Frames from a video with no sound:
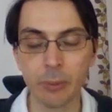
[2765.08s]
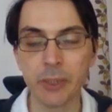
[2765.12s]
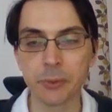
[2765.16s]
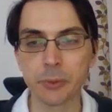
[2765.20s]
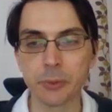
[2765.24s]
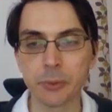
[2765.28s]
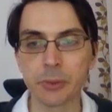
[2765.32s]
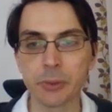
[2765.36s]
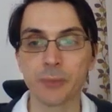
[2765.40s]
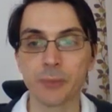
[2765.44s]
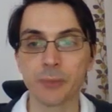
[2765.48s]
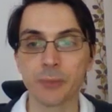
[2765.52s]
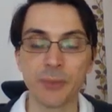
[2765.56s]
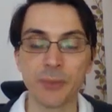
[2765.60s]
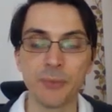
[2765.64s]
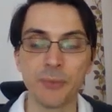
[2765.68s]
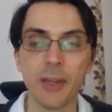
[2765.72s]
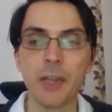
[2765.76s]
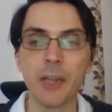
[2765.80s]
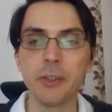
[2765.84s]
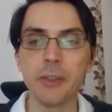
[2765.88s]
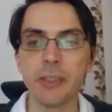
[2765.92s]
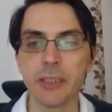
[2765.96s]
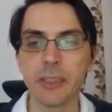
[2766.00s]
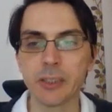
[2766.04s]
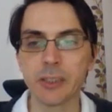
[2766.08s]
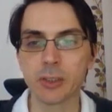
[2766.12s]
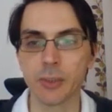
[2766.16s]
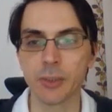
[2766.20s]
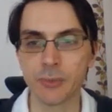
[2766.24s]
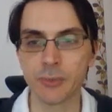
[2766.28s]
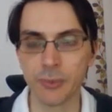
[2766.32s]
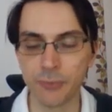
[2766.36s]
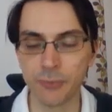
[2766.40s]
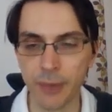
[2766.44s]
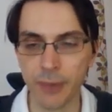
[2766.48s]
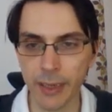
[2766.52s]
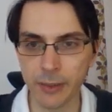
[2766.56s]
root of the variance of the
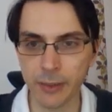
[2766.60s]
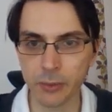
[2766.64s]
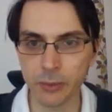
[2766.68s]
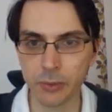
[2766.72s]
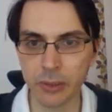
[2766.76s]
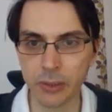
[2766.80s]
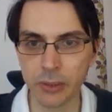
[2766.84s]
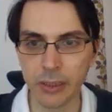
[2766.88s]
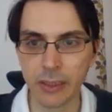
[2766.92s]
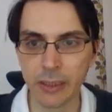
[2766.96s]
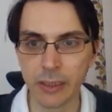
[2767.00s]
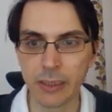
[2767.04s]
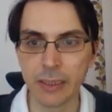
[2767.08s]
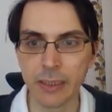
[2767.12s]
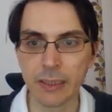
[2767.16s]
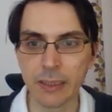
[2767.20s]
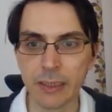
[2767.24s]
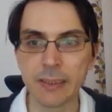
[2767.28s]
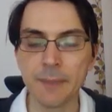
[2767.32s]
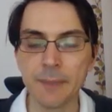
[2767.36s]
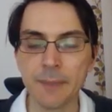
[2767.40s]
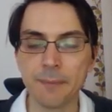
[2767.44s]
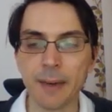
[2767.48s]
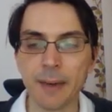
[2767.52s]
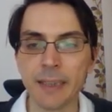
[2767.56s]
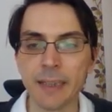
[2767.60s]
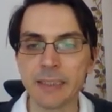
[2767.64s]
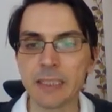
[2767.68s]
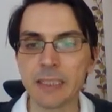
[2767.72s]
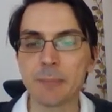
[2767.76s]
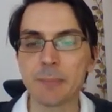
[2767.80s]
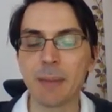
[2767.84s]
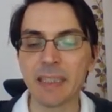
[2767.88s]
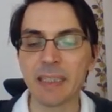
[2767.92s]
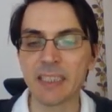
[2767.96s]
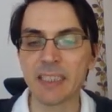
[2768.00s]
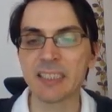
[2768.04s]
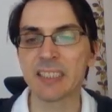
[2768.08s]
factory divided
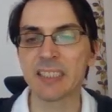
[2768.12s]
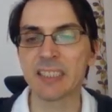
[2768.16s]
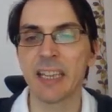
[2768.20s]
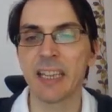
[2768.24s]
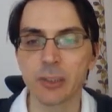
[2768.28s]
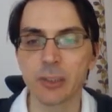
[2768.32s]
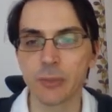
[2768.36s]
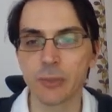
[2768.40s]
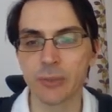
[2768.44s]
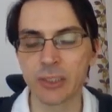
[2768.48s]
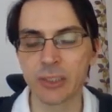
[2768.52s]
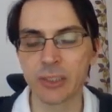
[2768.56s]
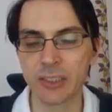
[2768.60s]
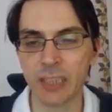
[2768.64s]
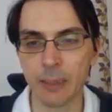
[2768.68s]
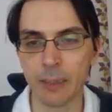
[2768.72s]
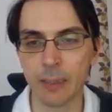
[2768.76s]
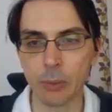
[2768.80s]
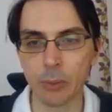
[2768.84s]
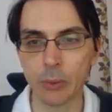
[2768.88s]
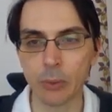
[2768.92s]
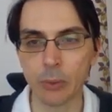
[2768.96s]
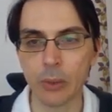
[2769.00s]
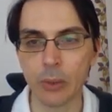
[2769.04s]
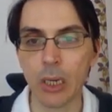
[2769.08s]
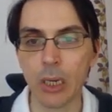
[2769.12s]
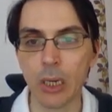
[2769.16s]
by the size of the sample.